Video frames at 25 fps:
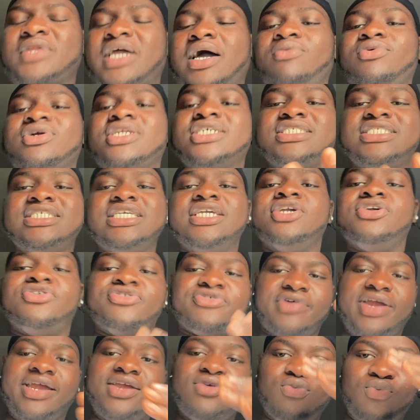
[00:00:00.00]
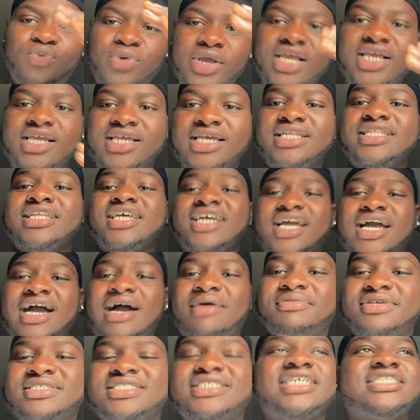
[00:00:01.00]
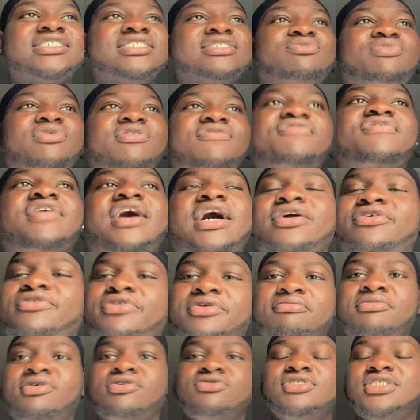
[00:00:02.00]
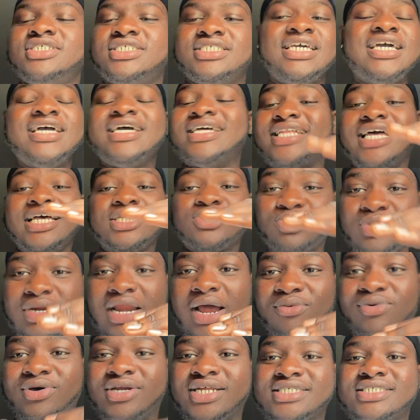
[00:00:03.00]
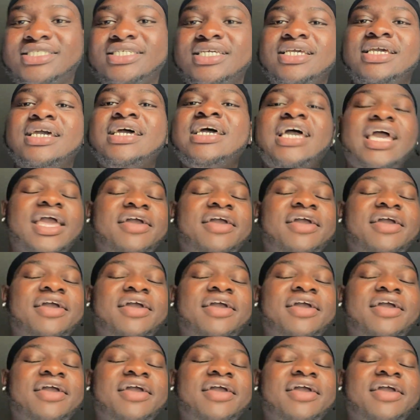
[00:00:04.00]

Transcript: I want to see great week in the comment section with fire emojis. That's what I want to see.